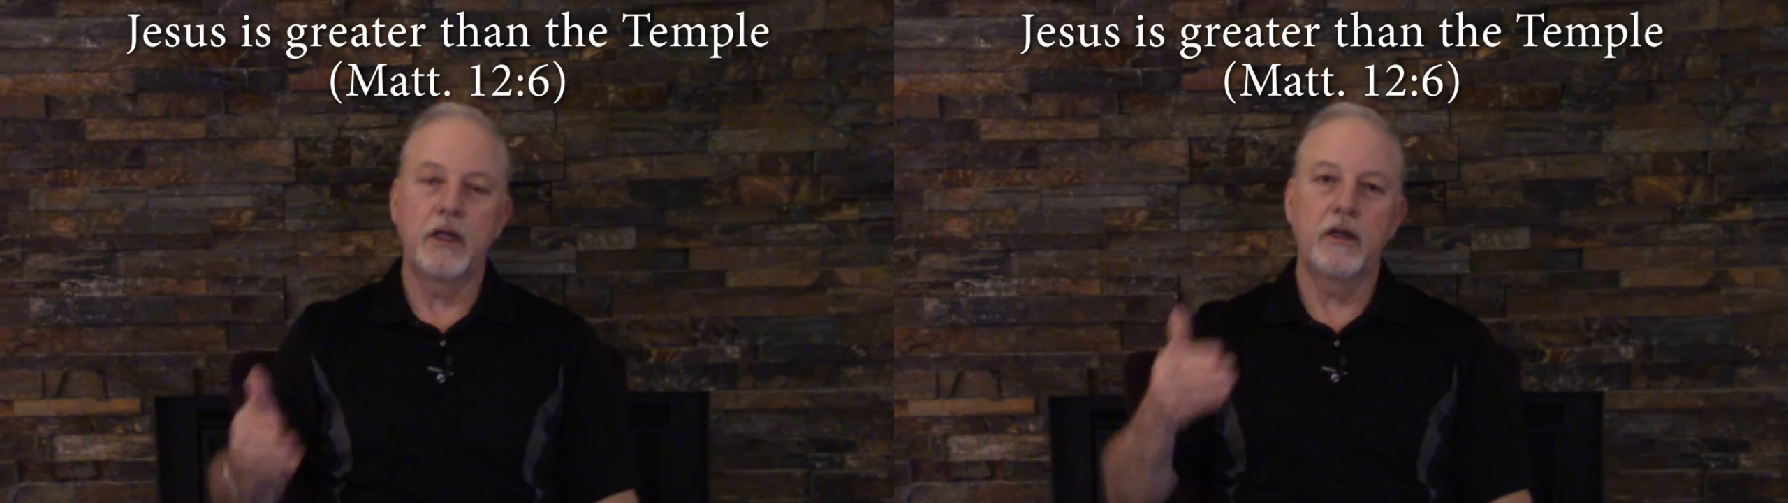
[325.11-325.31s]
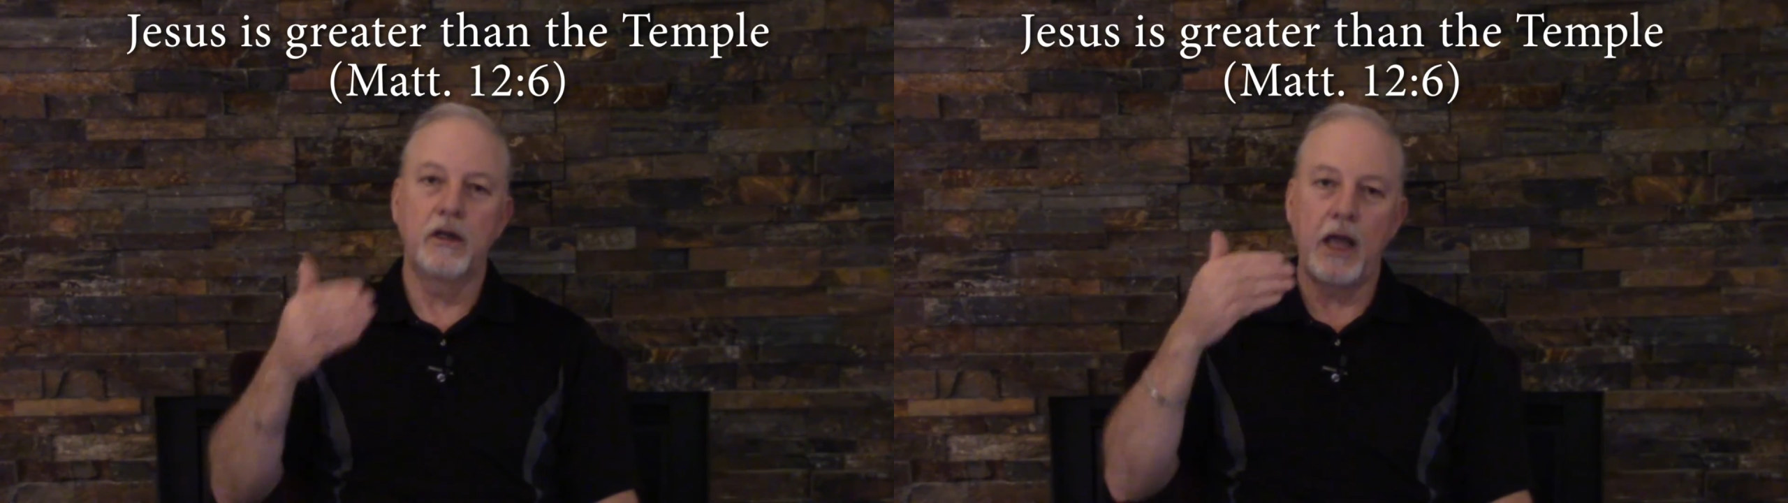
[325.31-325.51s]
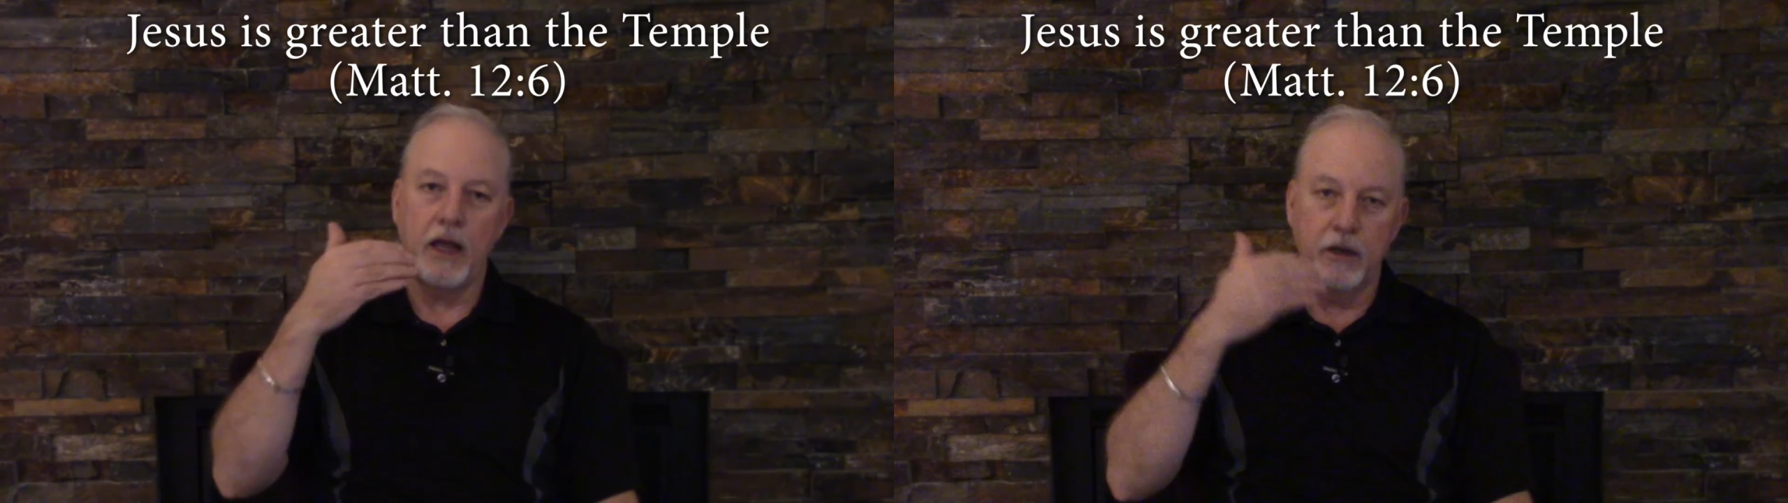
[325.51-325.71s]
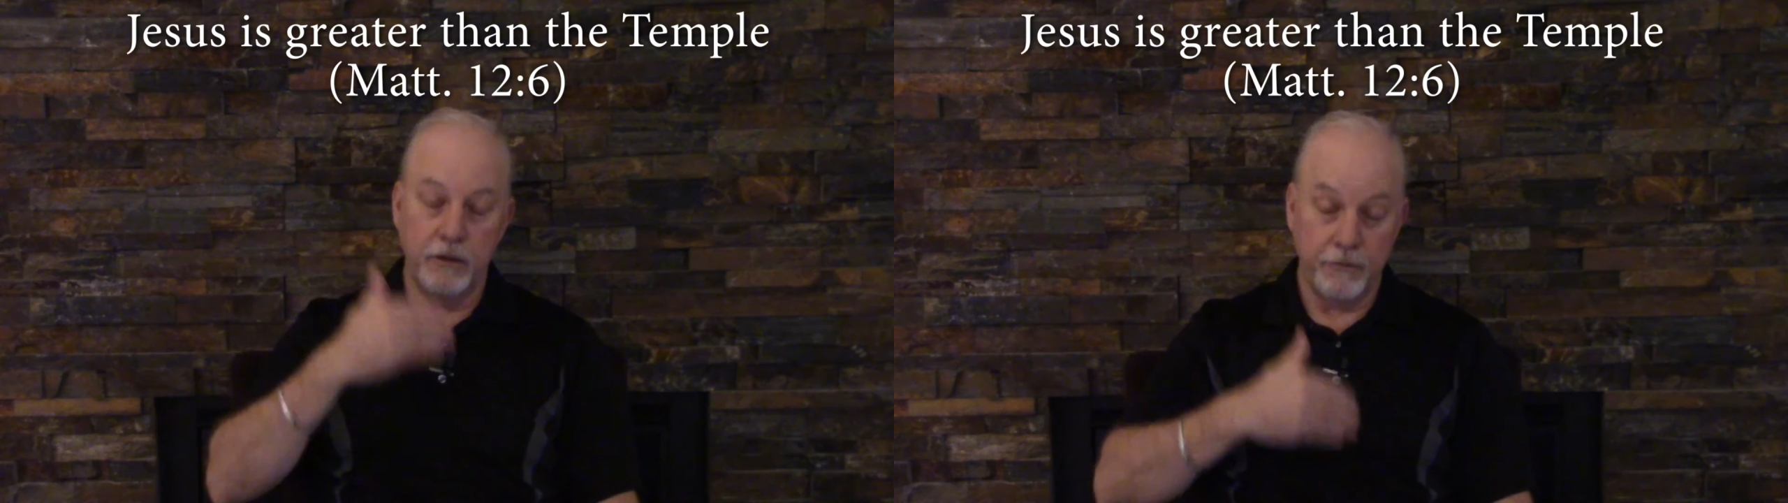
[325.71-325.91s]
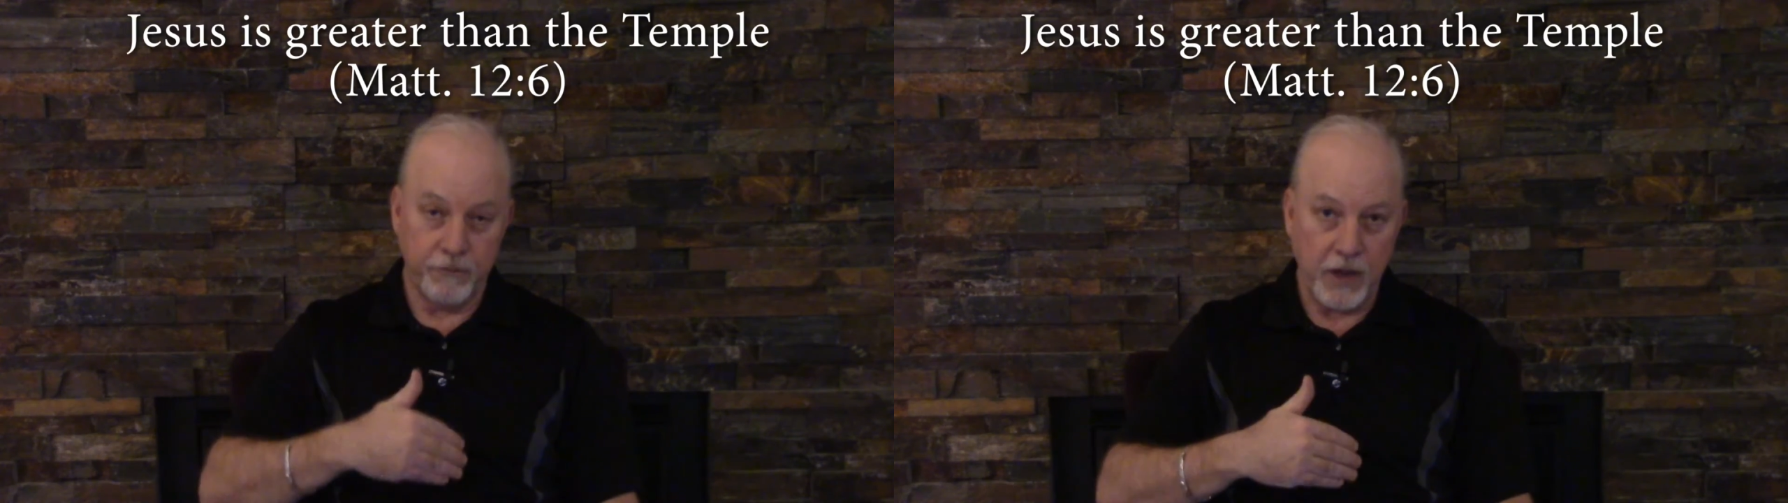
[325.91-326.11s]

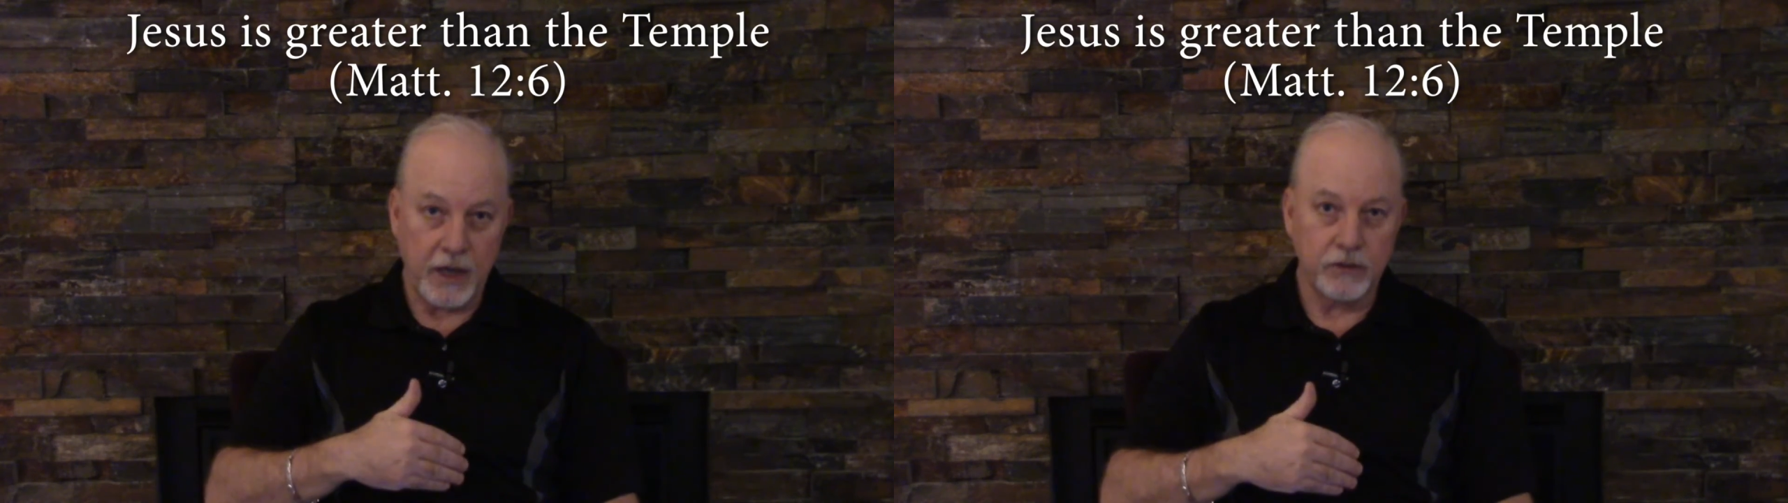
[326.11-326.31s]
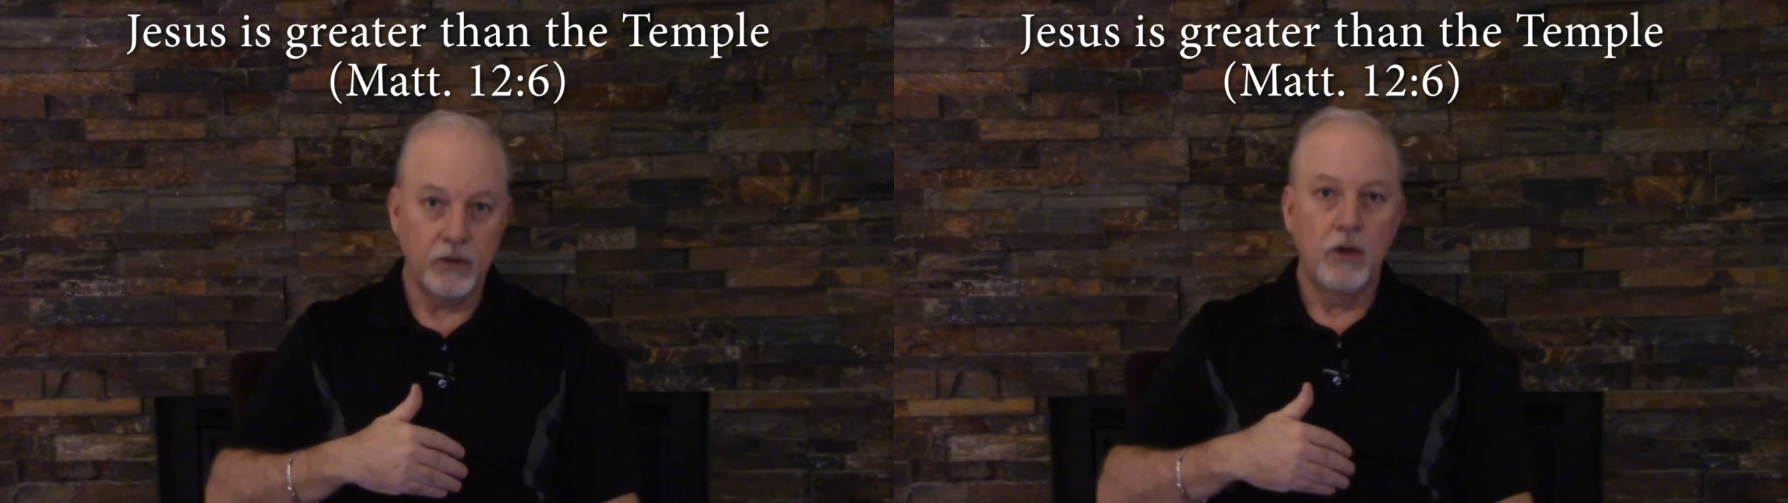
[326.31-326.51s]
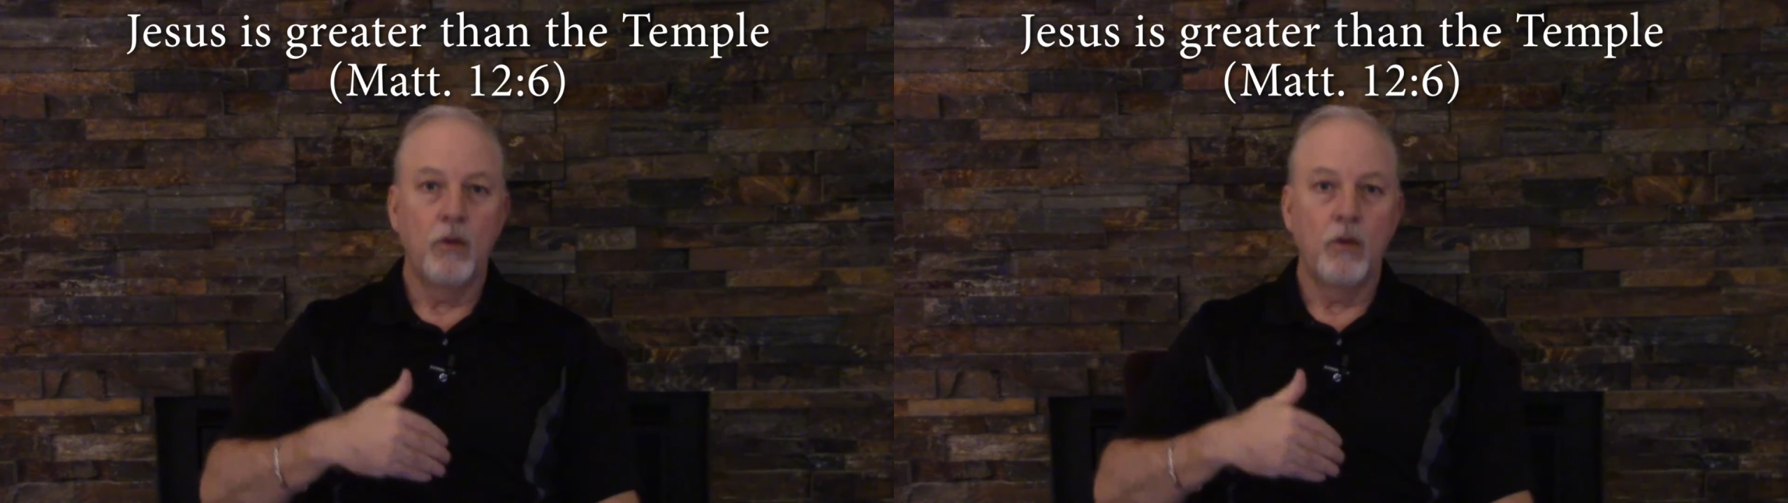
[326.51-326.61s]
in effect,